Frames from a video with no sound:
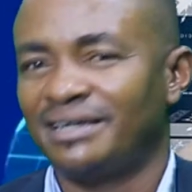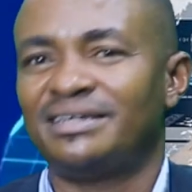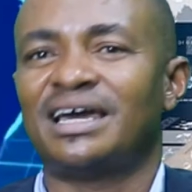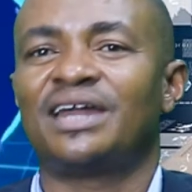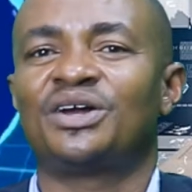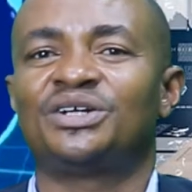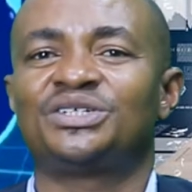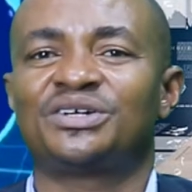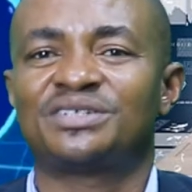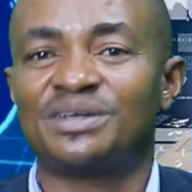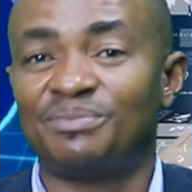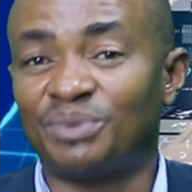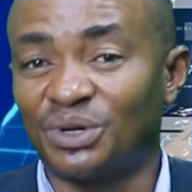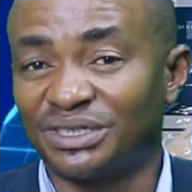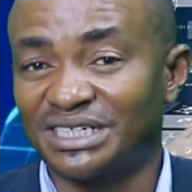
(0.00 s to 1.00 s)
They are not just
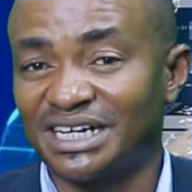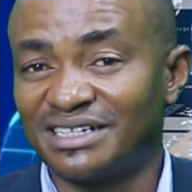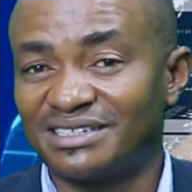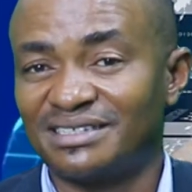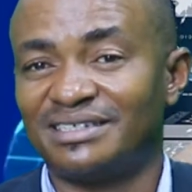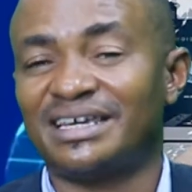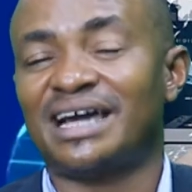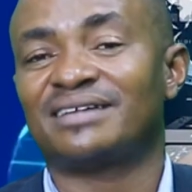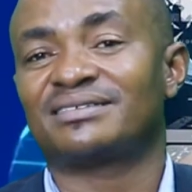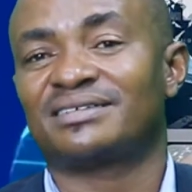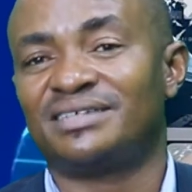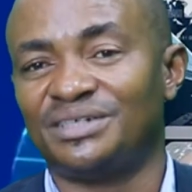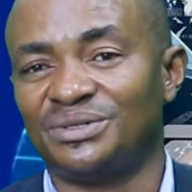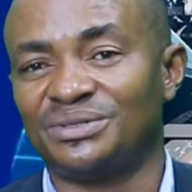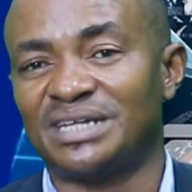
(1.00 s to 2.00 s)
important, they are
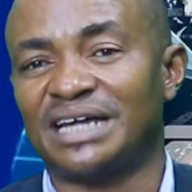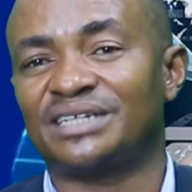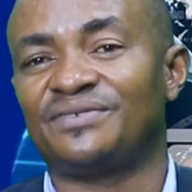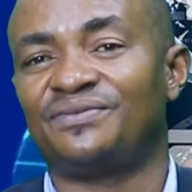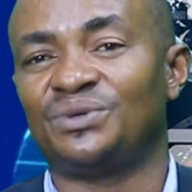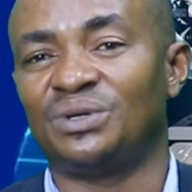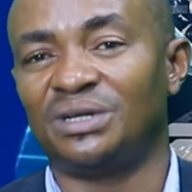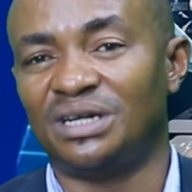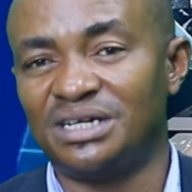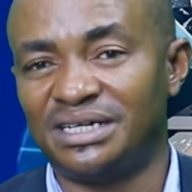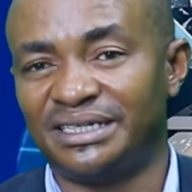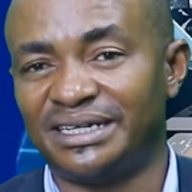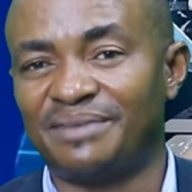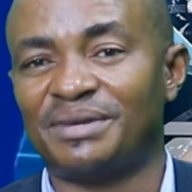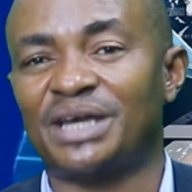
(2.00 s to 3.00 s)
skills that if you
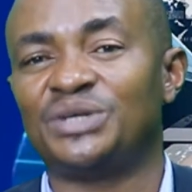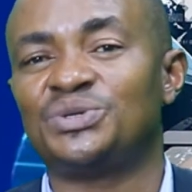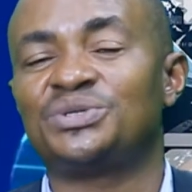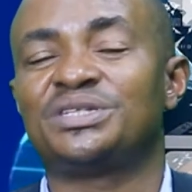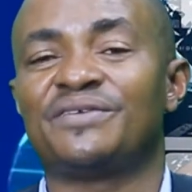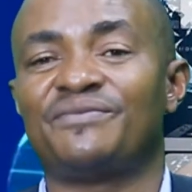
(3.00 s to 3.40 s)
learn them and use